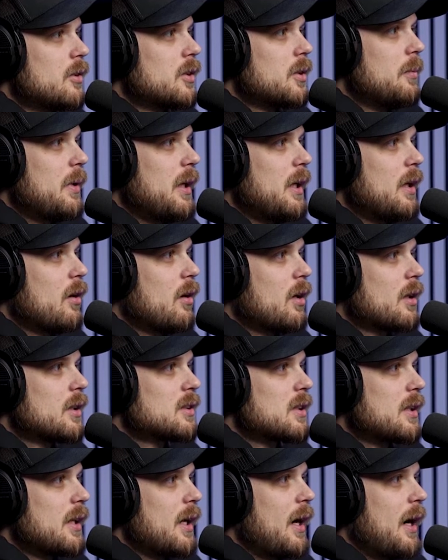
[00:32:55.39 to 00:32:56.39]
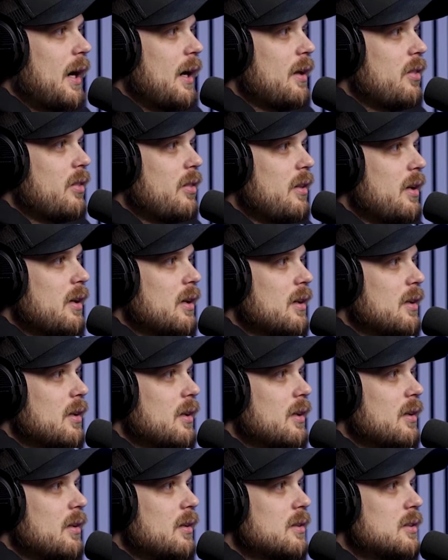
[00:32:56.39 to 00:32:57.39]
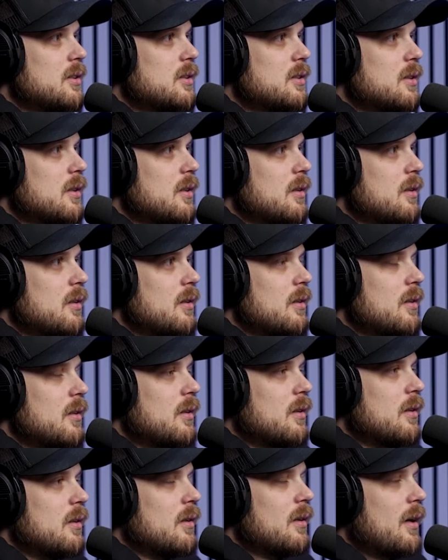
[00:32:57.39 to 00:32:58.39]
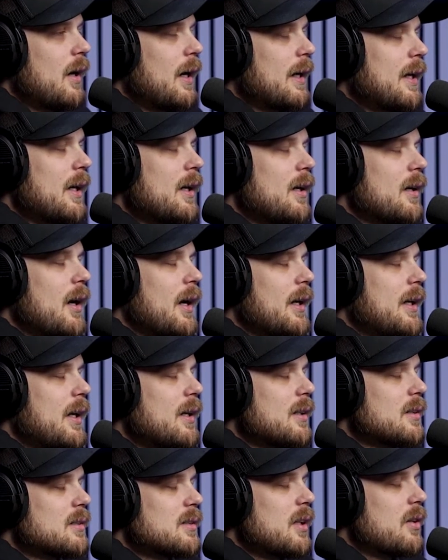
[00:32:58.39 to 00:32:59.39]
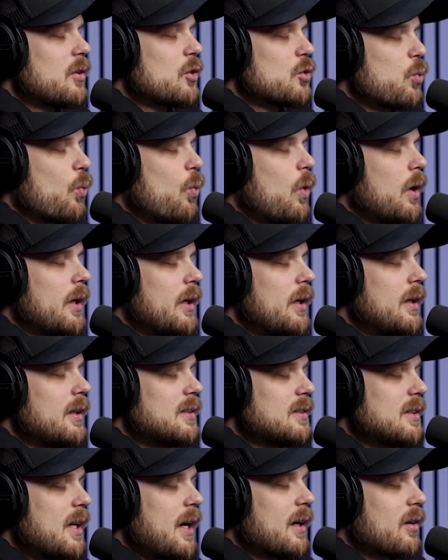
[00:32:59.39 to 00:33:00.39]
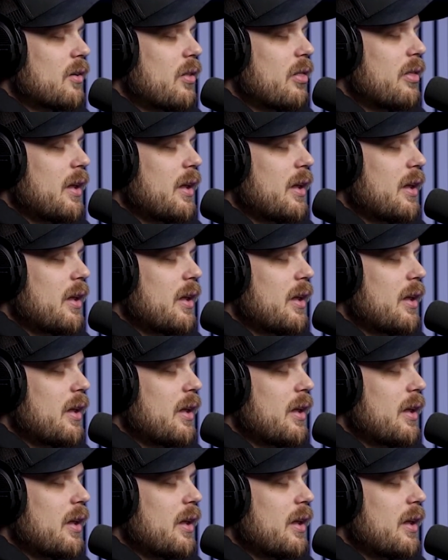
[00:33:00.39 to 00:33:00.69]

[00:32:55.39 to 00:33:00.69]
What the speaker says: me, honestly, I think it is. I can't say there's one exact